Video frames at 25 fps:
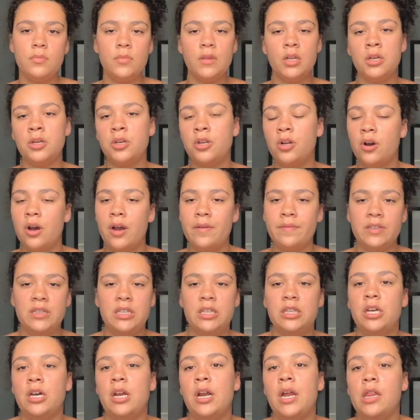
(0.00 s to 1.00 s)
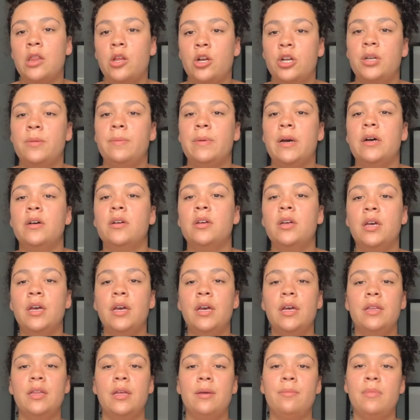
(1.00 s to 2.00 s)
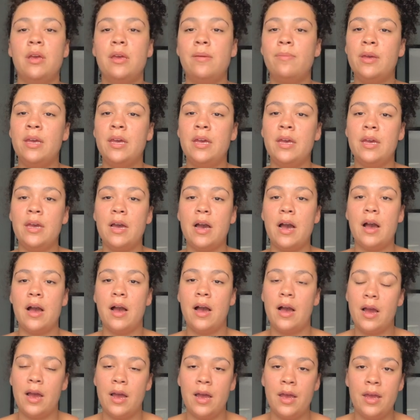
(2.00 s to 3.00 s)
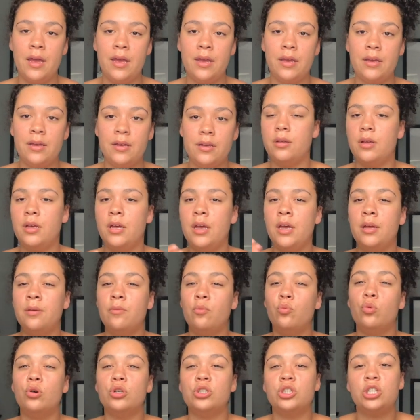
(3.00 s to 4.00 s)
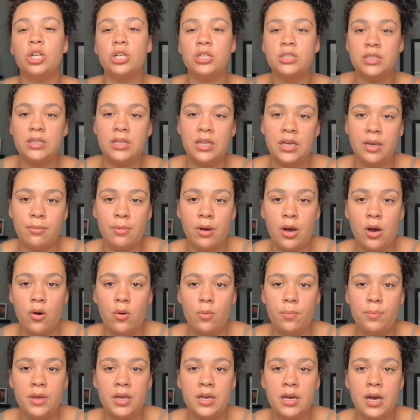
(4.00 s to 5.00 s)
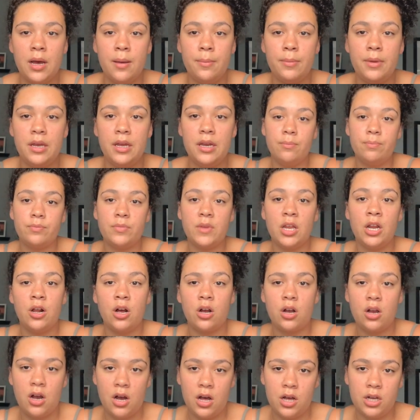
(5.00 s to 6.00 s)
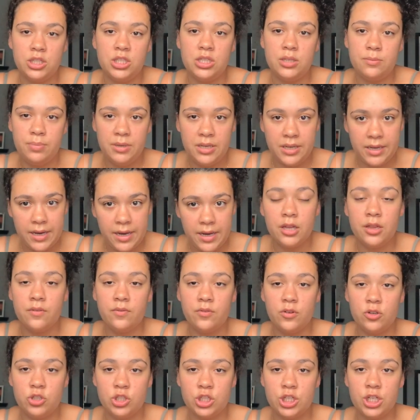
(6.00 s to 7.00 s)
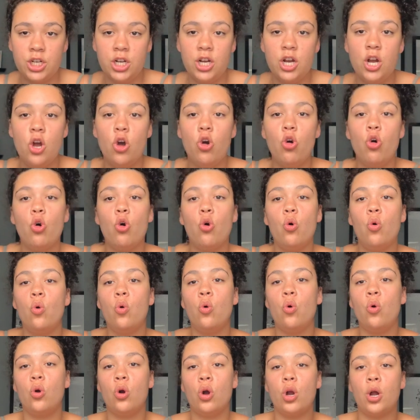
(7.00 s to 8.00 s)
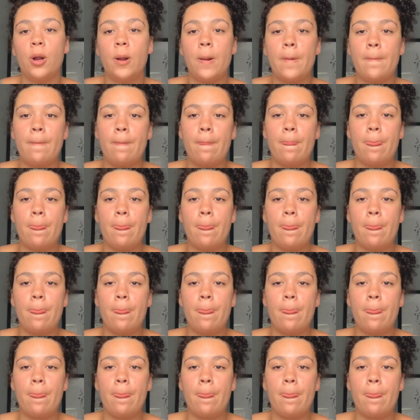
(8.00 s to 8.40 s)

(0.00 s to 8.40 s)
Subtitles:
you know, everything that I learned about, then maybe I will start to think about becoming an oncology PA in the future. Or